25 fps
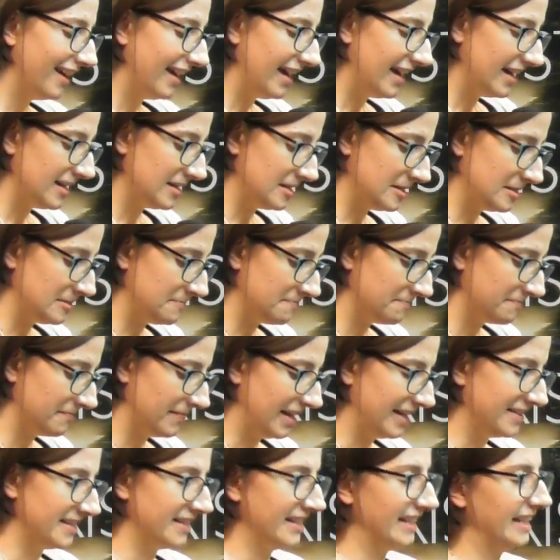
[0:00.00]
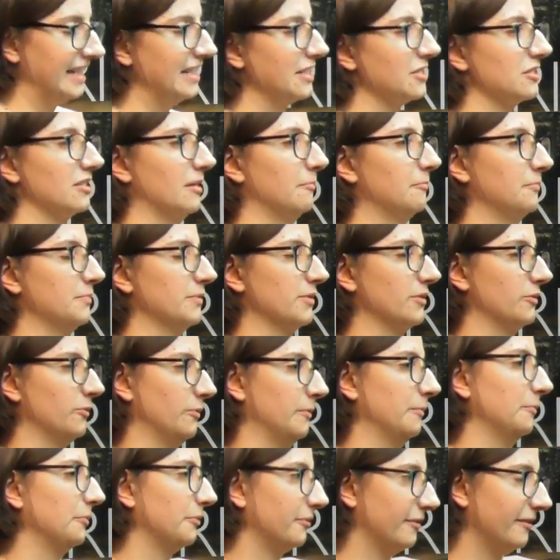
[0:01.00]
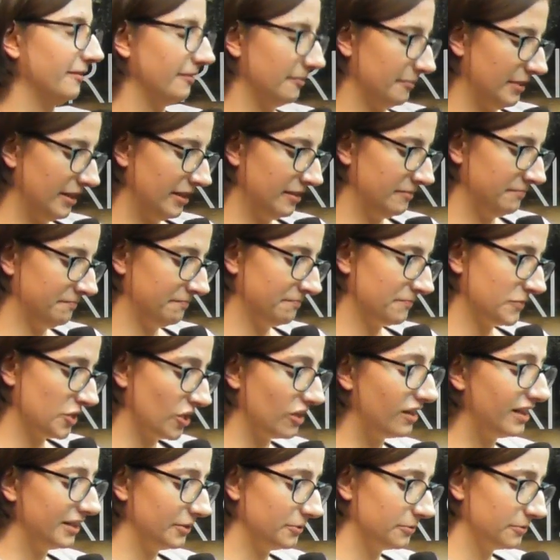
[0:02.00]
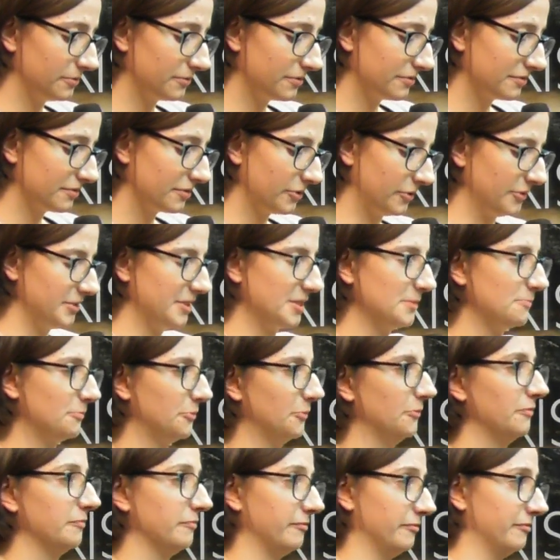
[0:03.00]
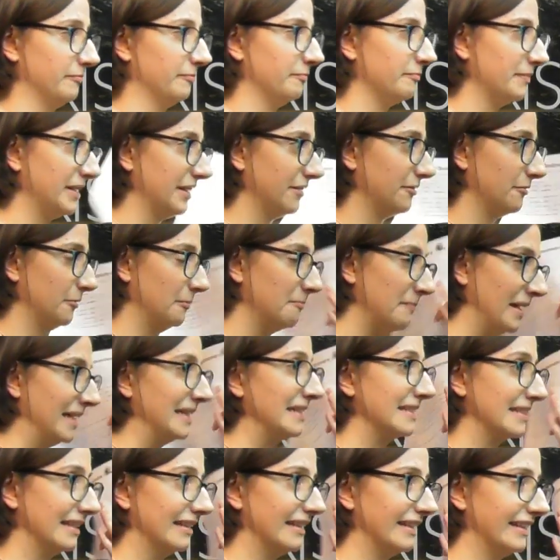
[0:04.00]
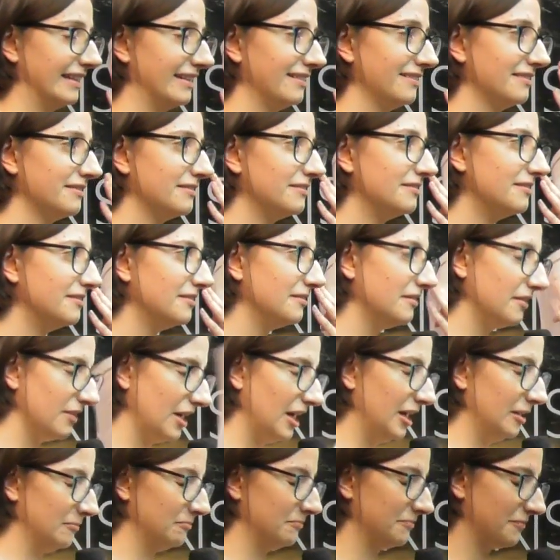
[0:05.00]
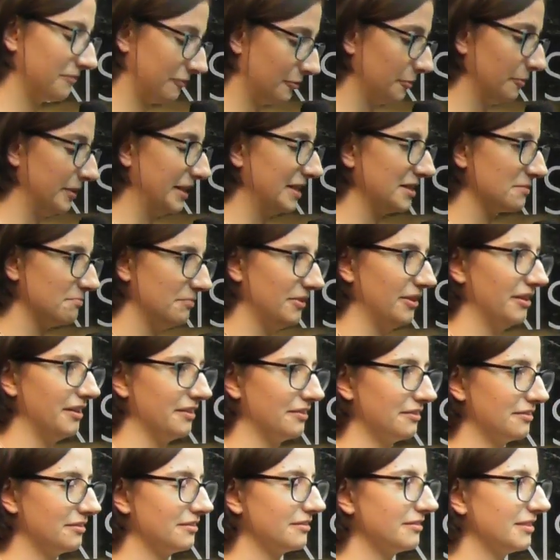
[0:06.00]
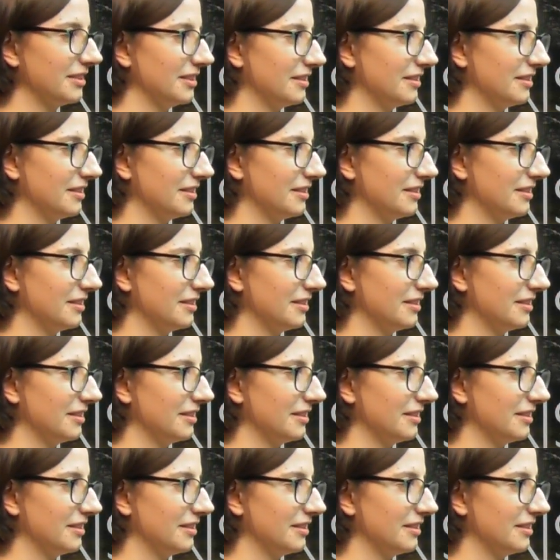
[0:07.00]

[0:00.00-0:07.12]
And then each subsequent child, God has brought me through mentally through each birth.